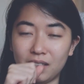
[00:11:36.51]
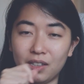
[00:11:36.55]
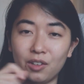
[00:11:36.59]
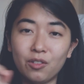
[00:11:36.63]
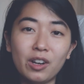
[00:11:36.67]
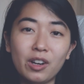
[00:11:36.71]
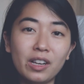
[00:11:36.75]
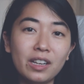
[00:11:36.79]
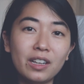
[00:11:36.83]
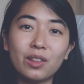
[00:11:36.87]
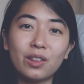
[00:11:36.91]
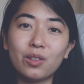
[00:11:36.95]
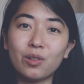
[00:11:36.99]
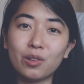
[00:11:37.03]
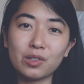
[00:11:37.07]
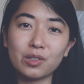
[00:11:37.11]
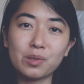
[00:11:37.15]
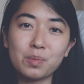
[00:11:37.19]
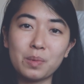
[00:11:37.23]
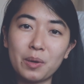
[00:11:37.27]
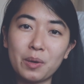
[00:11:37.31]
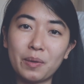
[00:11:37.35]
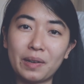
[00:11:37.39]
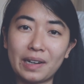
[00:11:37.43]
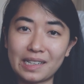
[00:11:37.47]
It really
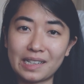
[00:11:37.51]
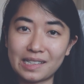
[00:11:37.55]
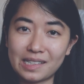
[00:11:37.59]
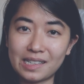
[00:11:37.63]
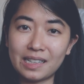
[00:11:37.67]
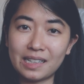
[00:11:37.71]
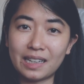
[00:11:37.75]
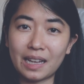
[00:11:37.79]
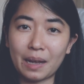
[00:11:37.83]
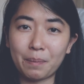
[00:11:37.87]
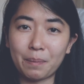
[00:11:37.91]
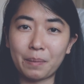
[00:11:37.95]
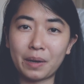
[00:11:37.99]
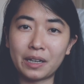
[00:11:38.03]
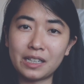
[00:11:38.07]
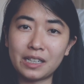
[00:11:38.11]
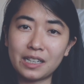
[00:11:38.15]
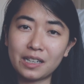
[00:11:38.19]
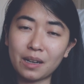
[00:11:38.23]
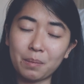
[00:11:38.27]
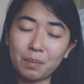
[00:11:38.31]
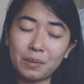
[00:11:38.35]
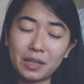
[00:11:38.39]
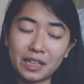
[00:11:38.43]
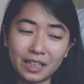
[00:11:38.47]
thrills me when I see that money
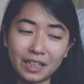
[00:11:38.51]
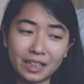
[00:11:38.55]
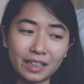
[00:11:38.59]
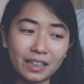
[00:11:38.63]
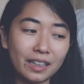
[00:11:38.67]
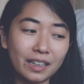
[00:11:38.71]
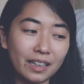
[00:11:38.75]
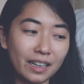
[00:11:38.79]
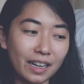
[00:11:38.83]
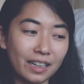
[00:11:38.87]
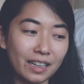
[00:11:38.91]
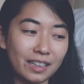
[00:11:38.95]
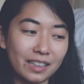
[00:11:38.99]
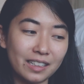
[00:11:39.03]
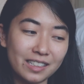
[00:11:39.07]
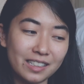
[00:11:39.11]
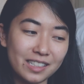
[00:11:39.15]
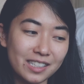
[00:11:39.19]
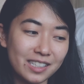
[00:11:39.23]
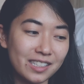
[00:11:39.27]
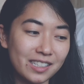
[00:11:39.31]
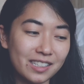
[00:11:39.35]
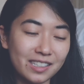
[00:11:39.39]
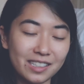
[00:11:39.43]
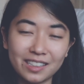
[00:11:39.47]
coming in, and
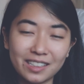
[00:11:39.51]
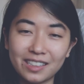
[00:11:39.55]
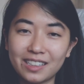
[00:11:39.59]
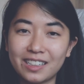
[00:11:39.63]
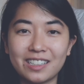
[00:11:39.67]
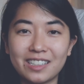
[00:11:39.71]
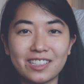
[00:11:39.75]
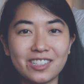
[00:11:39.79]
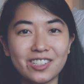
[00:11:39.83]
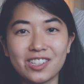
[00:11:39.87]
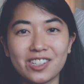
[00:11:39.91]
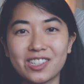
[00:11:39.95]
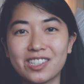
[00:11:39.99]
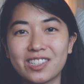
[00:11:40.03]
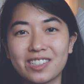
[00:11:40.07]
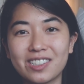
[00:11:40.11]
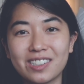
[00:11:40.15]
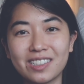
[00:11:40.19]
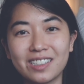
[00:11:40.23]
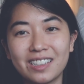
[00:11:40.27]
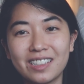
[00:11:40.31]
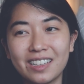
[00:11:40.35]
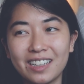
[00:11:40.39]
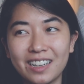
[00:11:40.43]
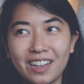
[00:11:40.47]
it's
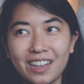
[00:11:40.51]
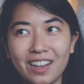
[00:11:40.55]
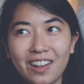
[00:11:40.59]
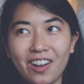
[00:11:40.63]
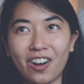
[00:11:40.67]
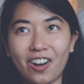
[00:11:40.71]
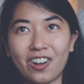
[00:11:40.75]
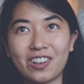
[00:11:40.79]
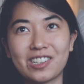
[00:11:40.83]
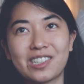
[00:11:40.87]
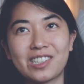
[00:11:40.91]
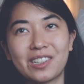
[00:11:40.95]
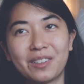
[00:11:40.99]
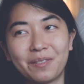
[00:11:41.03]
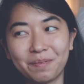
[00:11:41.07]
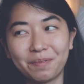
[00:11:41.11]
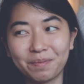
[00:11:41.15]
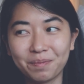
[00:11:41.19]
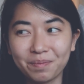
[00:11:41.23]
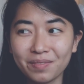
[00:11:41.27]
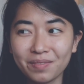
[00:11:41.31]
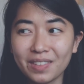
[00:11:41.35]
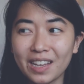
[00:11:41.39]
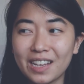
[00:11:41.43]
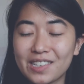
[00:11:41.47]
just awesome.